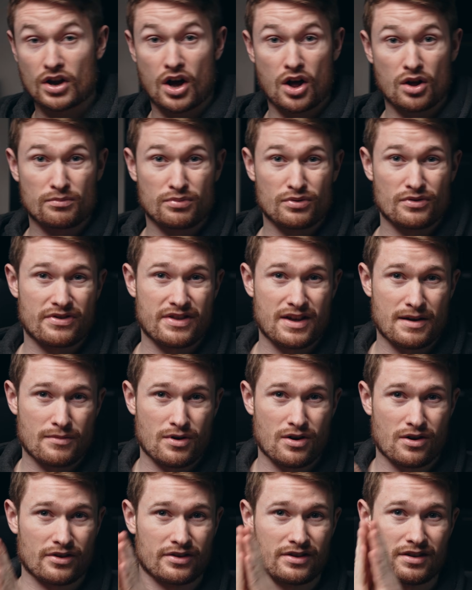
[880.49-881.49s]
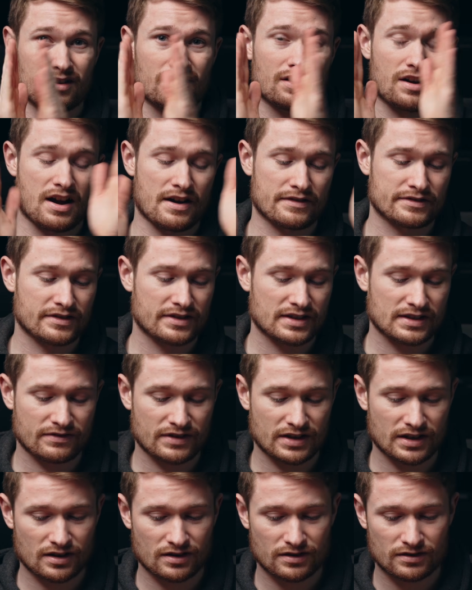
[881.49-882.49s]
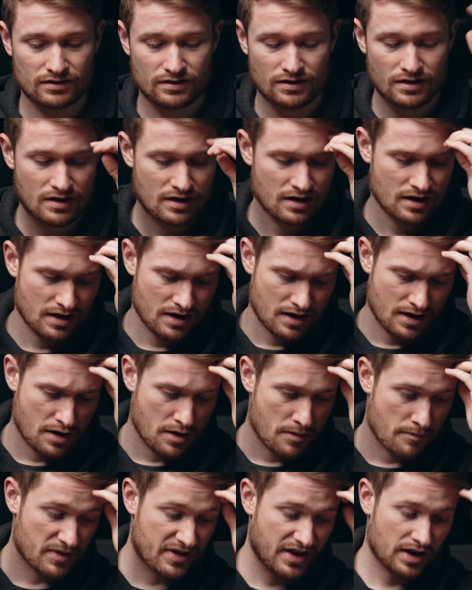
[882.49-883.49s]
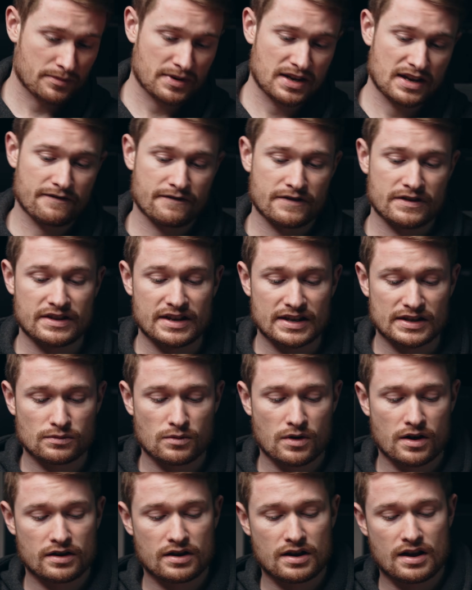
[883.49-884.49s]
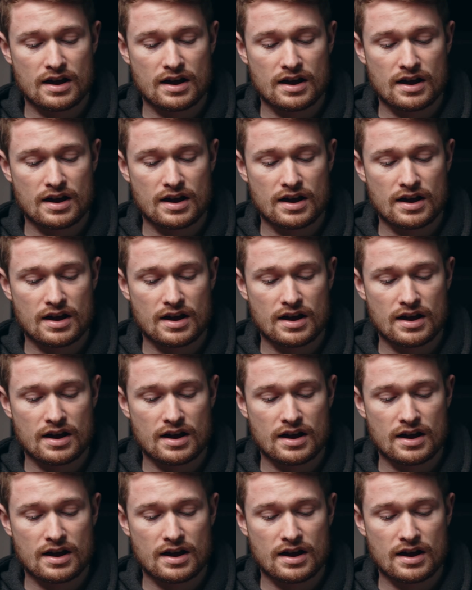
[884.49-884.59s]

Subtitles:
I'll put them on after this video, but that'll be it for this one.